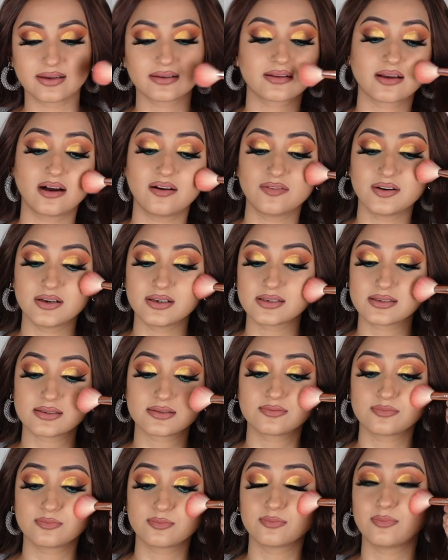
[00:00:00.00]
It
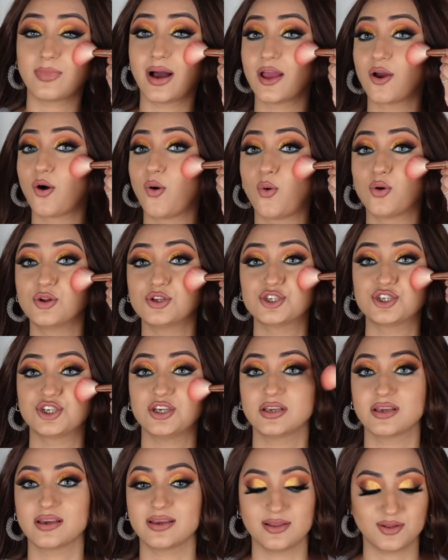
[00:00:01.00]
covers my whole
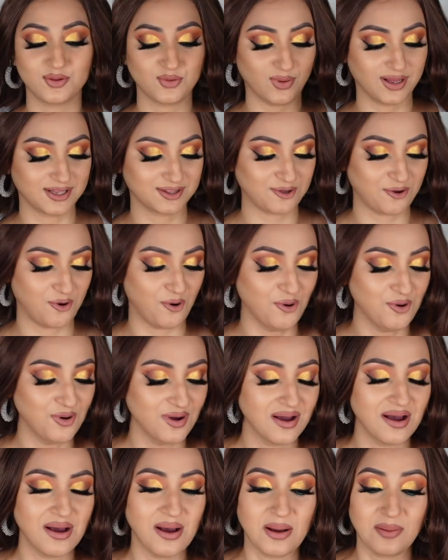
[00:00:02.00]
cheek in one go.
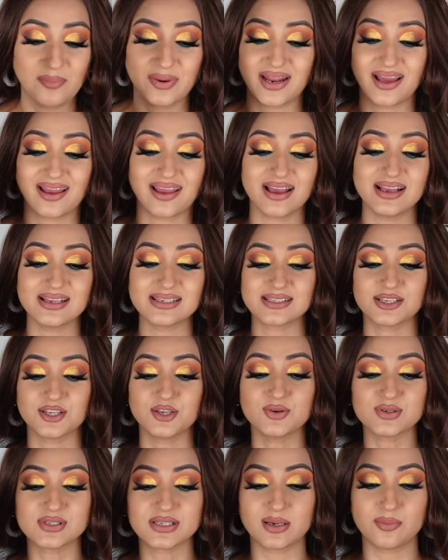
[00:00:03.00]
But I guess
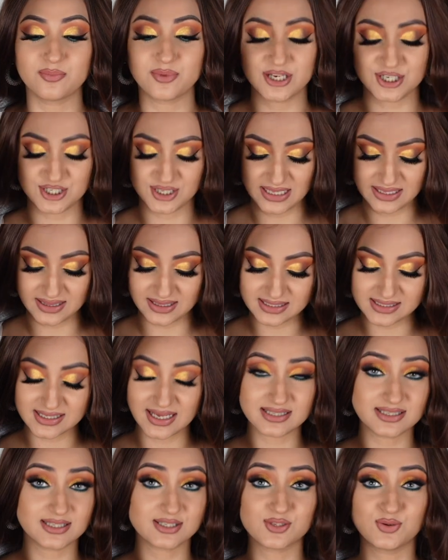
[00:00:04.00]
using a brush like this
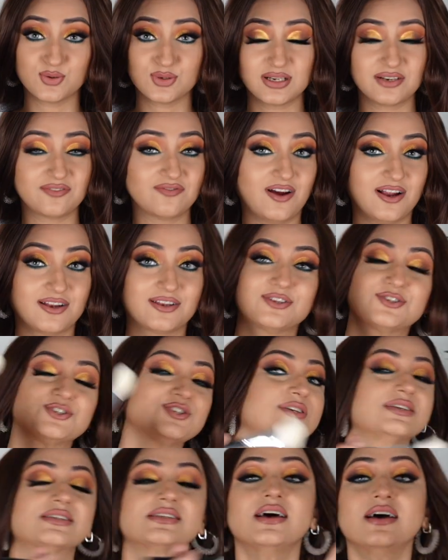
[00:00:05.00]
has its own
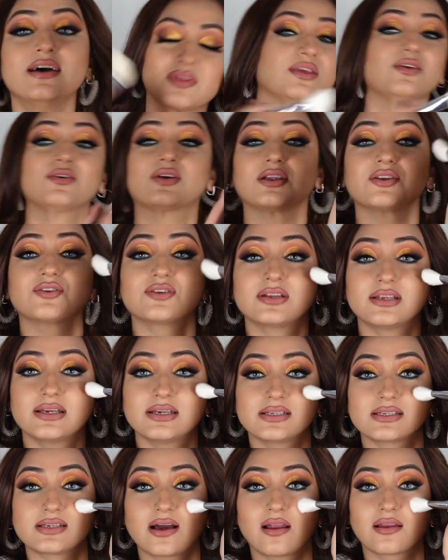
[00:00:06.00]
advantages. You can
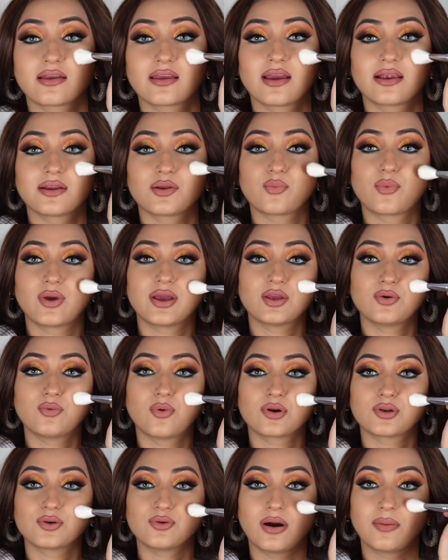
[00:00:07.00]
really target where you
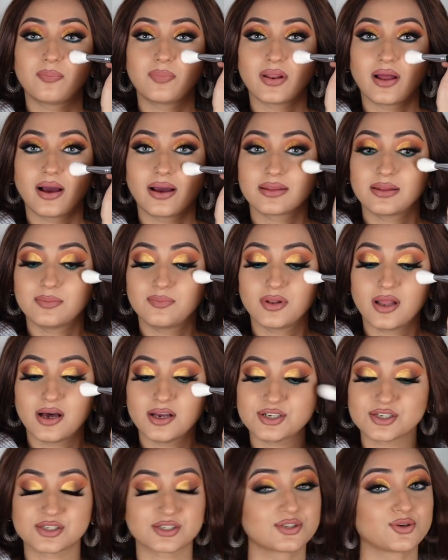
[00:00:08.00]
want to apply the
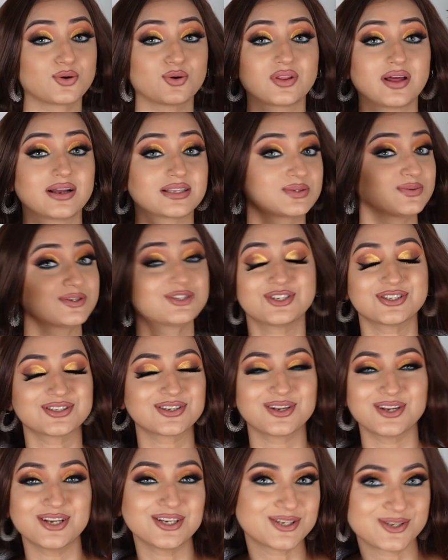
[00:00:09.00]
blush. So that's what she's
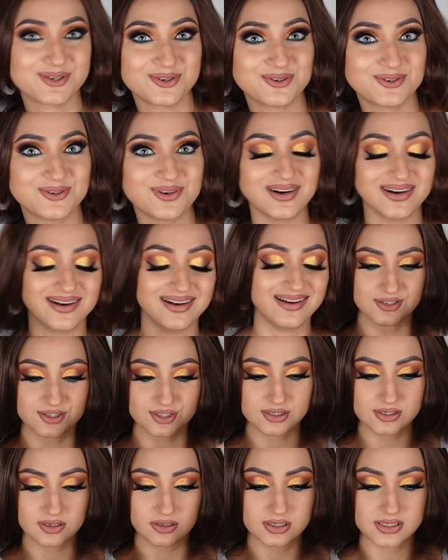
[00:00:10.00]
gonna do.
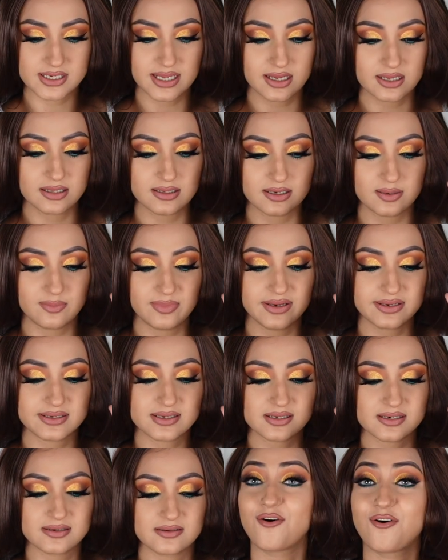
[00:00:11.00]
Just gonna take a little
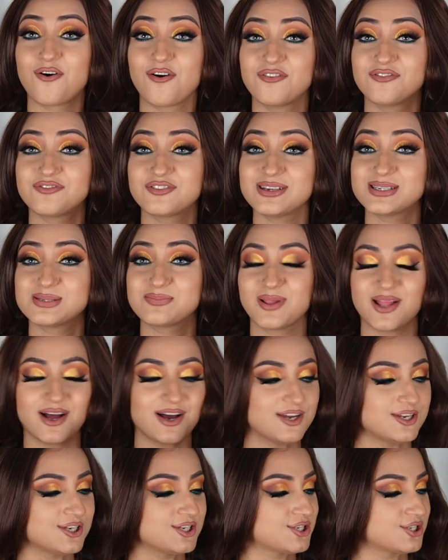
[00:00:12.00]
bit of this
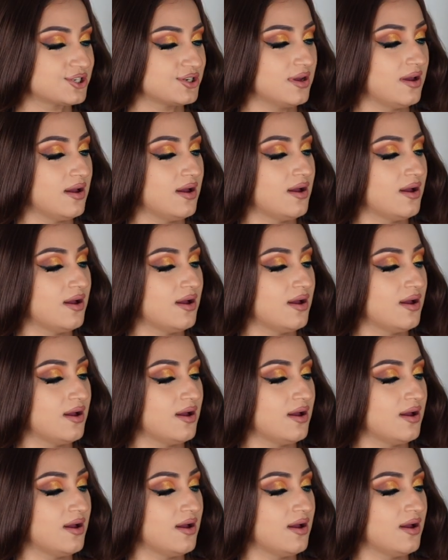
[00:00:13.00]
blush.